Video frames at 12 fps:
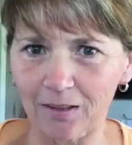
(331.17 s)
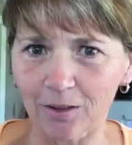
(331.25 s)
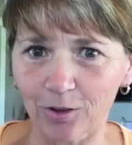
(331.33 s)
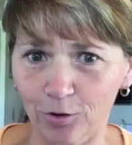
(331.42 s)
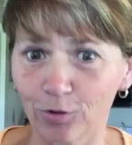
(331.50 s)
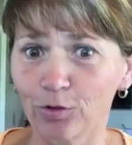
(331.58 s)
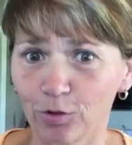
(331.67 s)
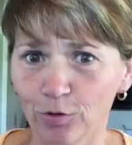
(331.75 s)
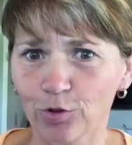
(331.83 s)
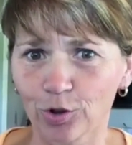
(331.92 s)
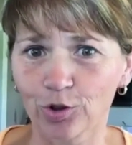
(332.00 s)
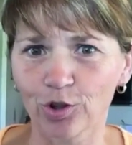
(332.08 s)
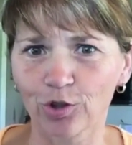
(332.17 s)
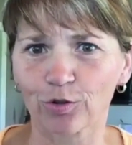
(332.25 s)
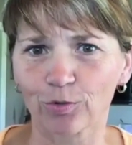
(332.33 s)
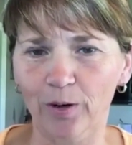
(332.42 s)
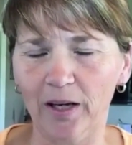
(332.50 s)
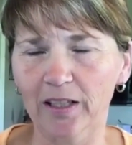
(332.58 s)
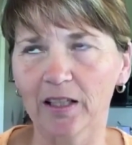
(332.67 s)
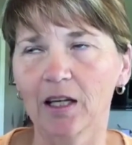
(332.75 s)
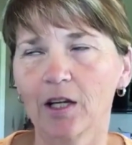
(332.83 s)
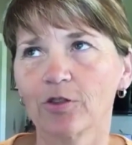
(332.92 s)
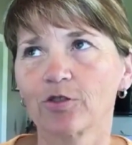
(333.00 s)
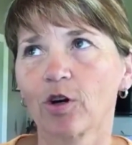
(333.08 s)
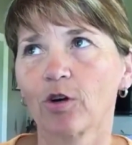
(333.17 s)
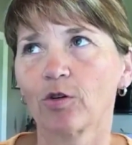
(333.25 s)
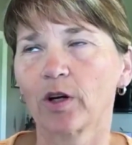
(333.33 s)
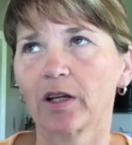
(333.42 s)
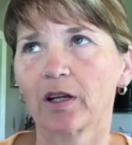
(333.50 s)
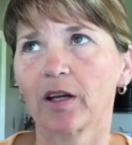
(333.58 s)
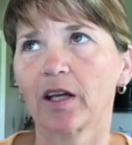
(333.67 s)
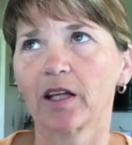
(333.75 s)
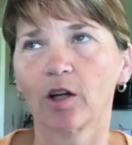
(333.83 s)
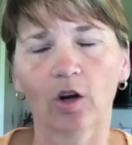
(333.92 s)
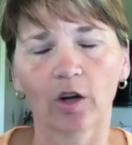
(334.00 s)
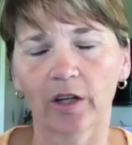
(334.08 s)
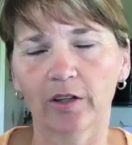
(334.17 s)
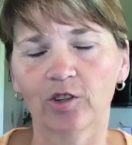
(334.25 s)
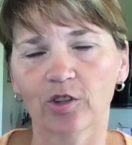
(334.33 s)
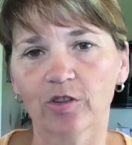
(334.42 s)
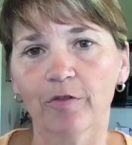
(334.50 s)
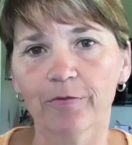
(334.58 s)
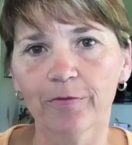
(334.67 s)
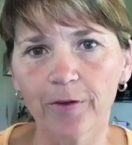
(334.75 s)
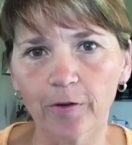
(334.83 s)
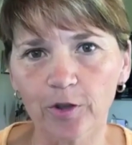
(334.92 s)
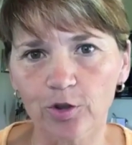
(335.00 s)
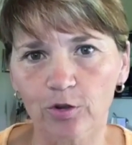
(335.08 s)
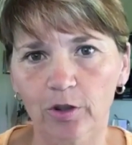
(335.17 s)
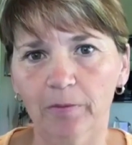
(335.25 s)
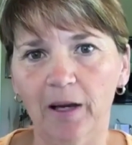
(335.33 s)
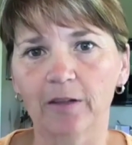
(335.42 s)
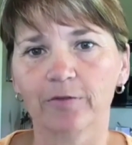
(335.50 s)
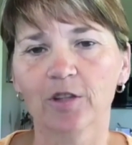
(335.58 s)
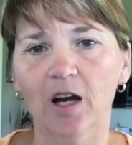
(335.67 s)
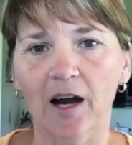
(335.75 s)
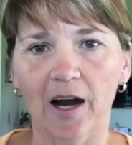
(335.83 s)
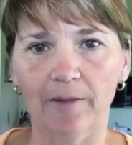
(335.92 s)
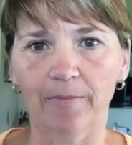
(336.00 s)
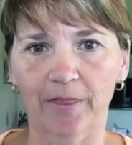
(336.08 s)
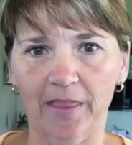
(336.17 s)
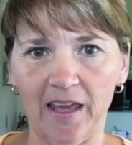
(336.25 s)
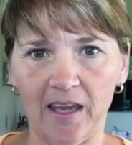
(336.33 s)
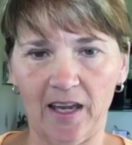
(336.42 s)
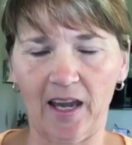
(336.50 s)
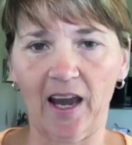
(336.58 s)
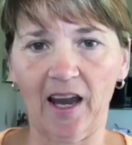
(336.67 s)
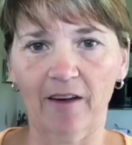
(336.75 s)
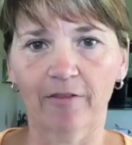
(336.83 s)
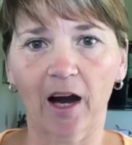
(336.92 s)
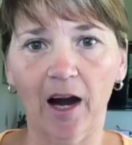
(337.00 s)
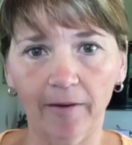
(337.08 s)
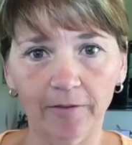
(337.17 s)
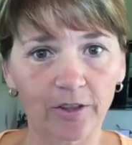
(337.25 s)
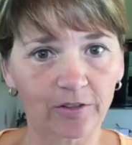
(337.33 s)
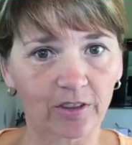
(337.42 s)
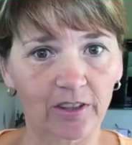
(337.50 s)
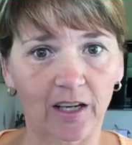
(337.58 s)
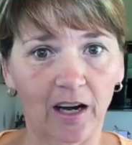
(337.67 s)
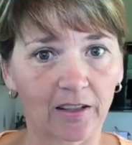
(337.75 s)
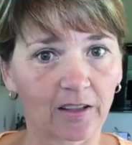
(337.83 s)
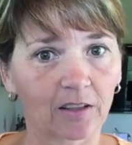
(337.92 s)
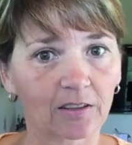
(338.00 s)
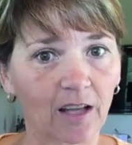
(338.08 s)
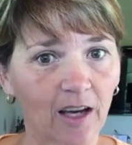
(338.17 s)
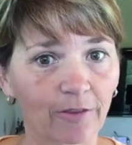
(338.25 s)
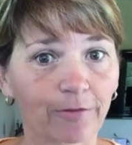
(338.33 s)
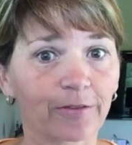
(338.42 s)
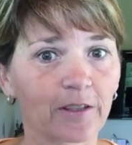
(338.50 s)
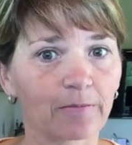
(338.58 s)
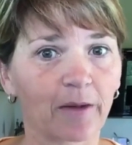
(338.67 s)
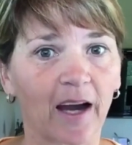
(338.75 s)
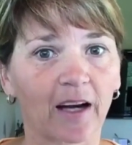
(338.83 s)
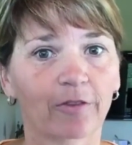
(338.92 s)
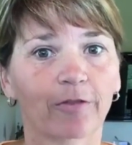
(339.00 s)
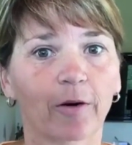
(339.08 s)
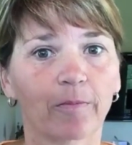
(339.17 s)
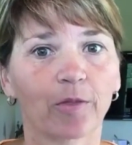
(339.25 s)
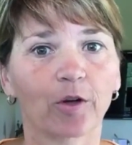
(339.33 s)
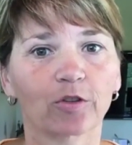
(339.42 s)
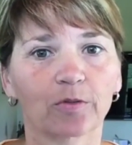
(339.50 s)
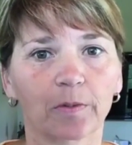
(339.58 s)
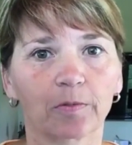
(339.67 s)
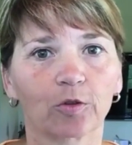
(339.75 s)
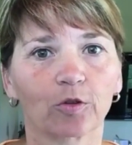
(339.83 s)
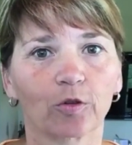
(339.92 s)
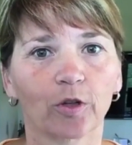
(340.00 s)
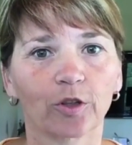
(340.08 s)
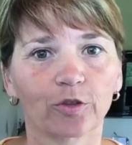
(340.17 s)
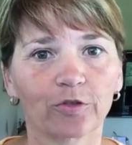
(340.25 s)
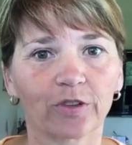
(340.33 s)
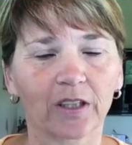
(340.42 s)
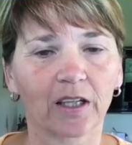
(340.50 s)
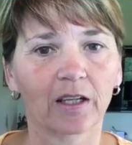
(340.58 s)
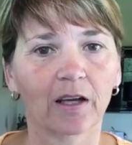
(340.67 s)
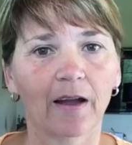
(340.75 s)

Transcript: you should too, right? So in just a very short amount of time, they have obviously gotten a lot of feedback from those people who are using it,